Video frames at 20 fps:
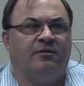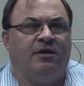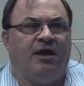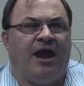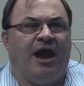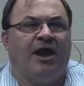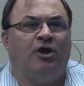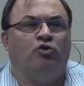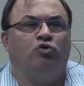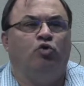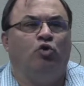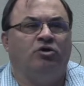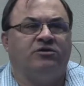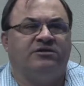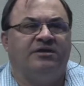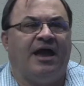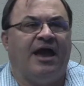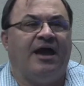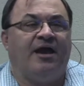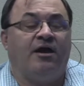and looked
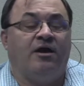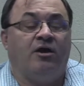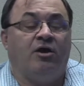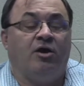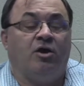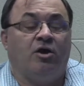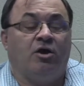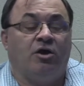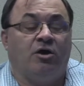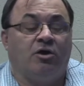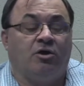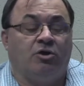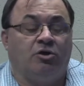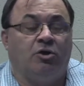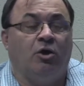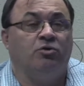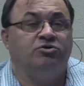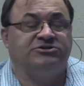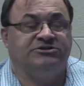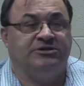at
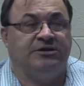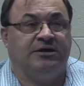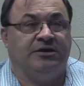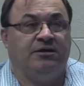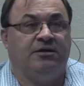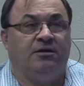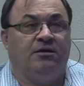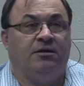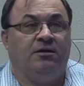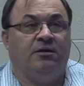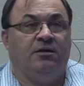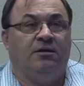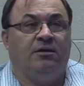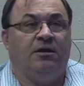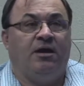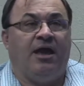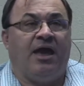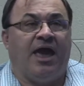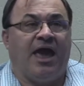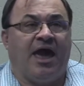closely.
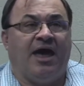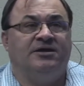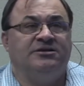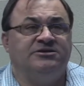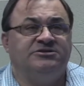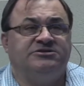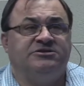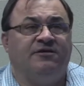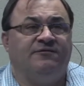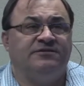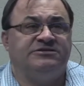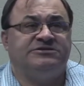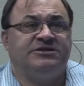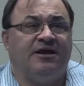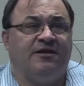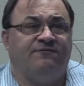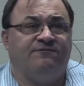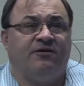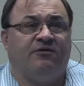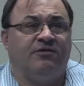Alan Silva said
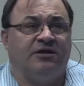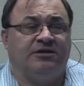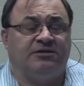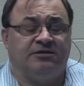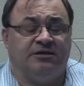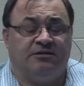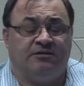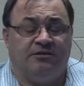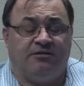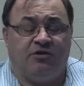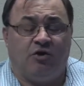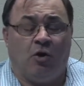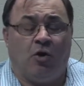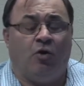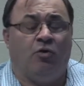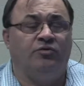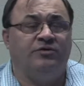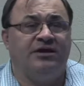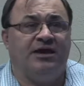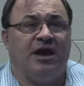it very clearly. The
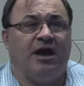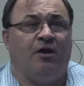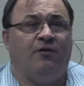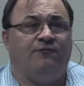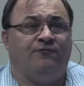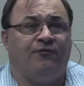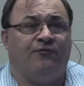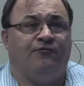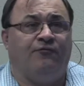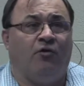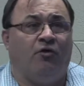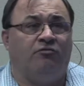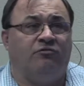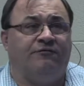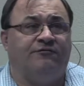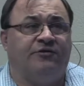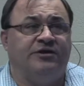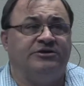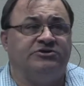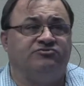only out for Fall
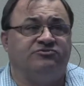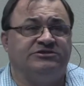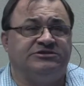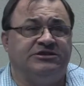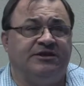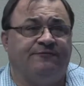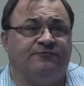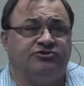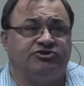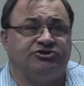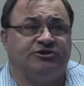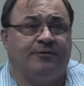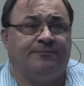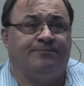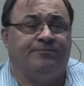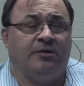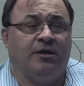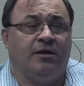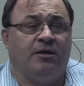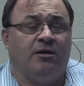River is receivership.
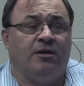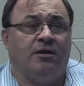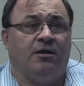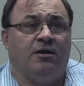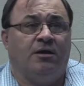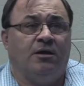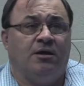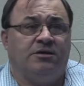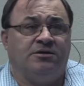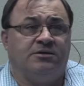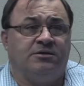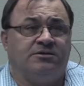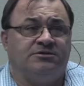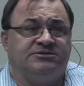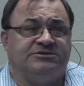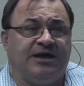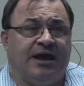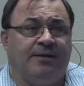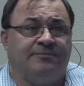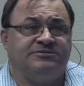
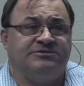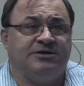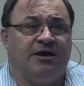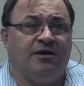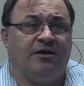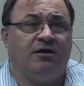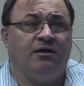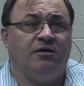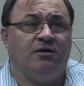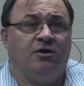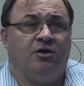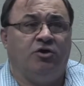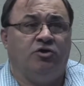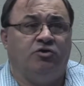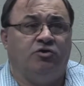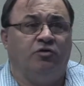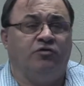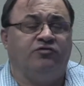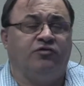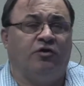Sam Sutter,
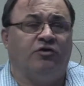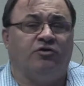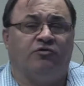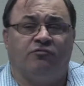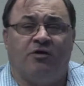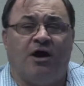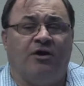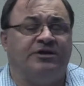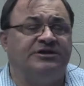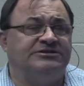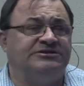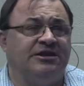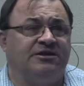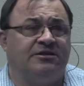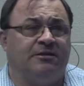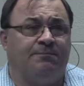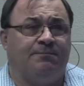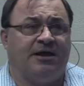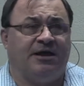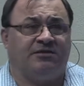you turned around and sent
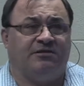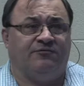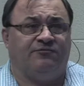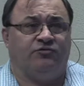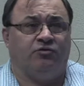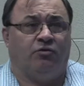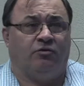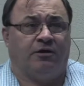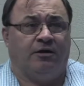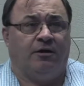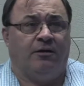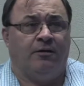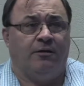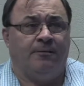them back to Florida.